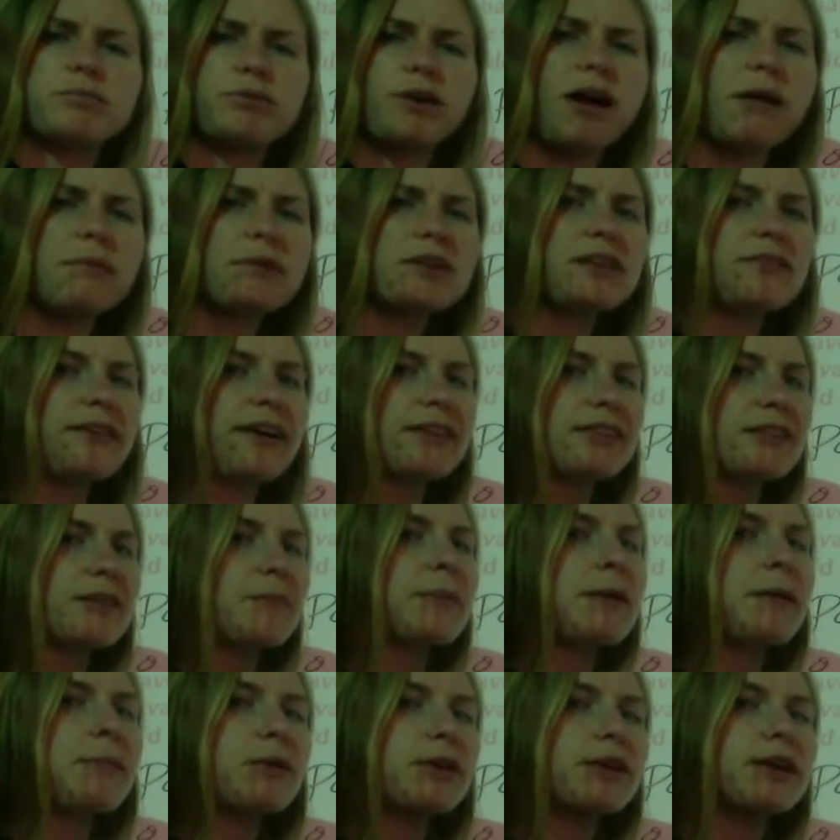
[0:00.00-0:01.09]
probably the fact that
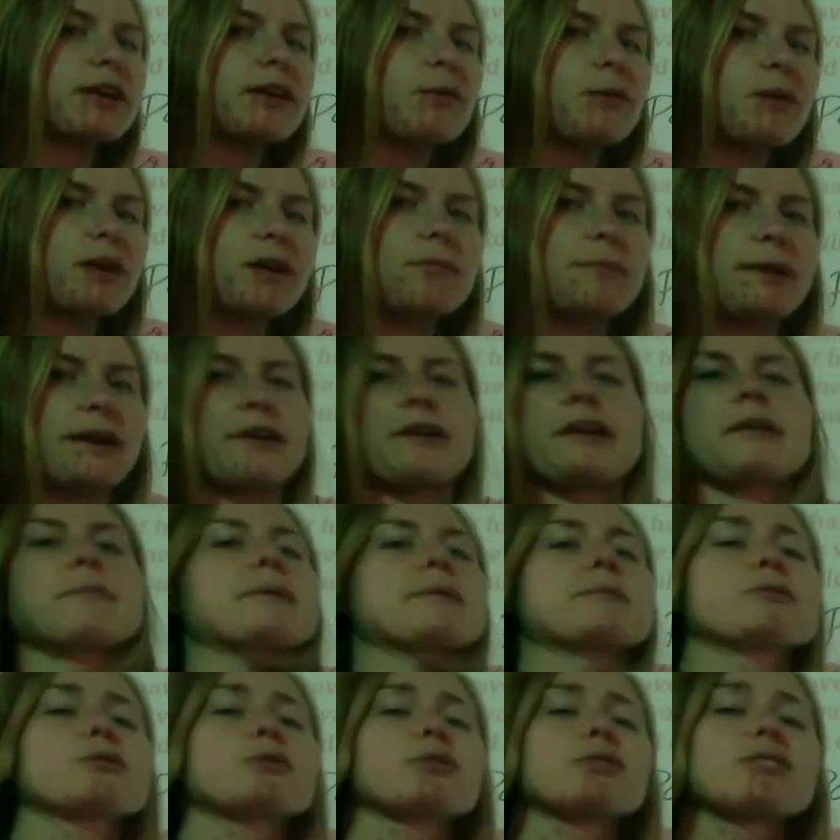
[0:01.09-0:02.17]
people are going to want to marry
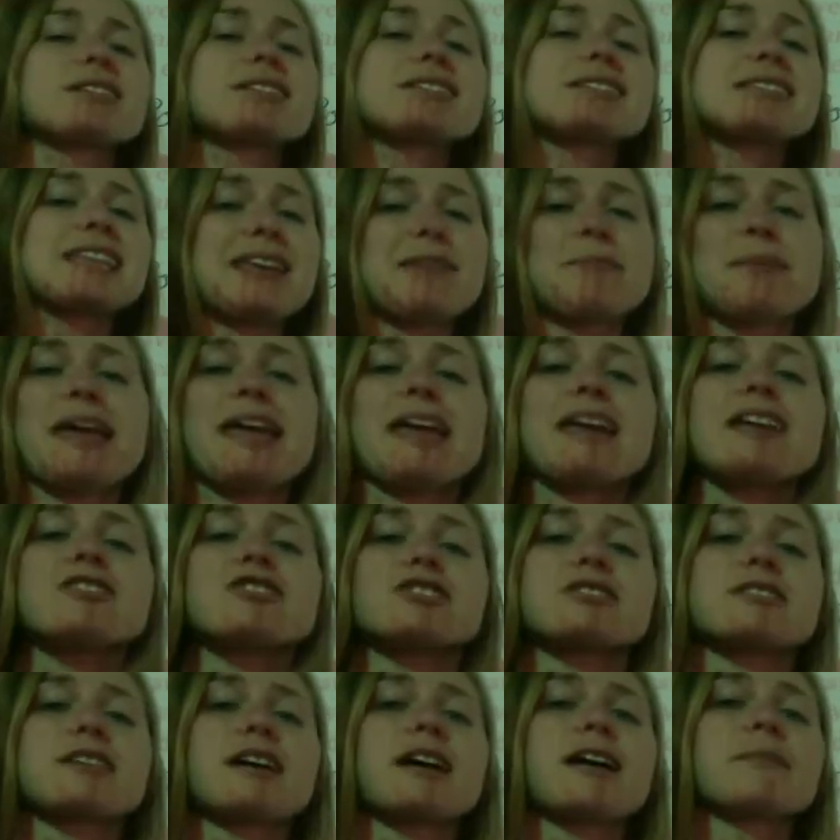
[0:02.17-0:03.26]
people who are the same age
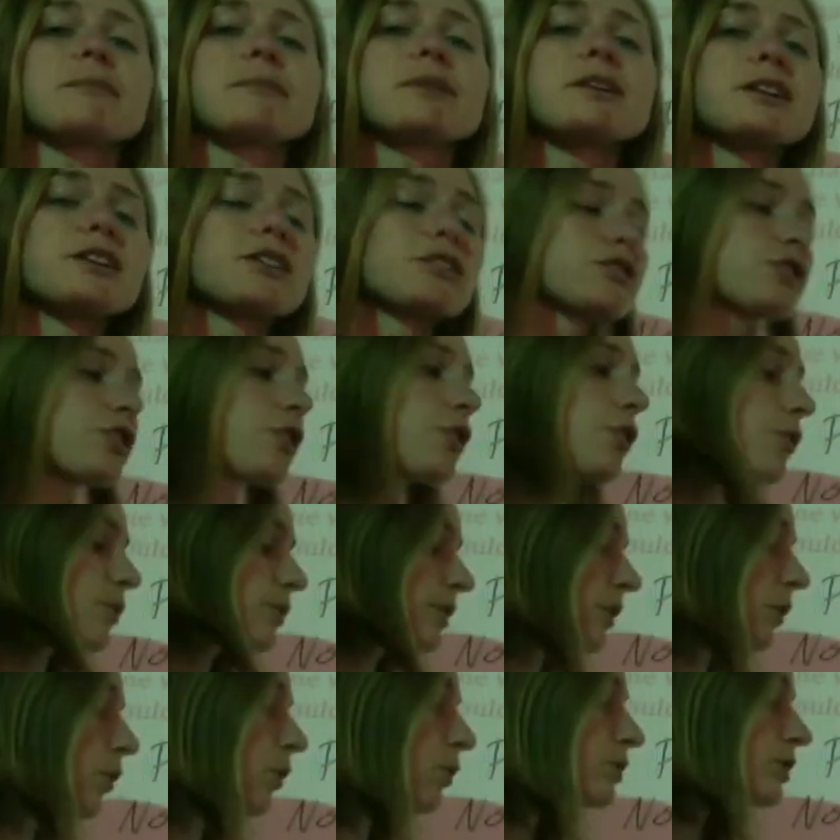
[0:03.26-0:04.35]
as them. So
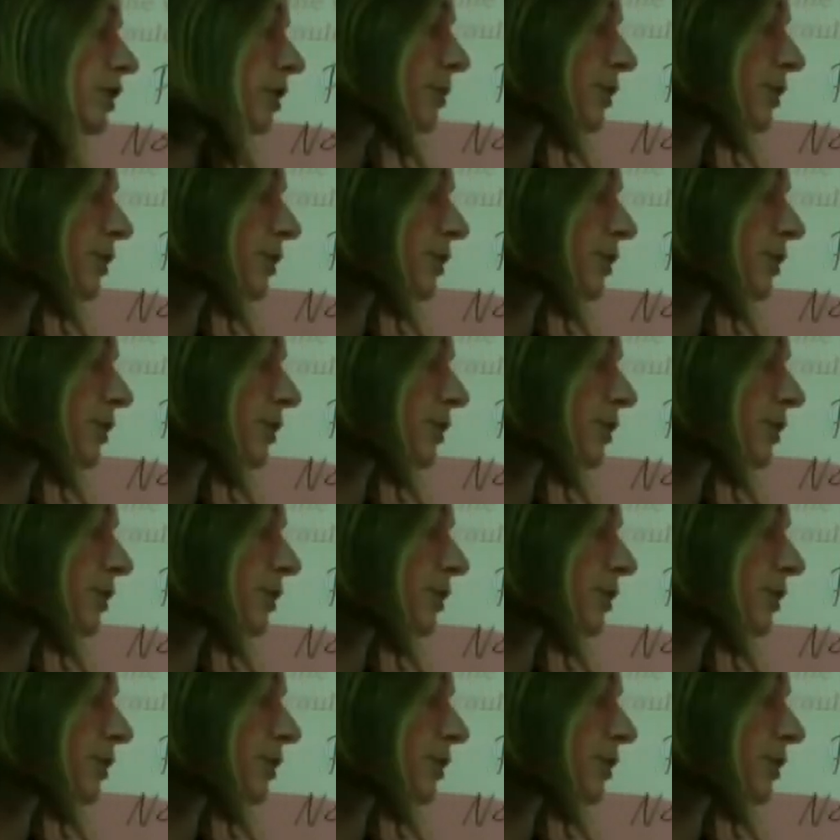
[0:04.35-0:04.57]
the older a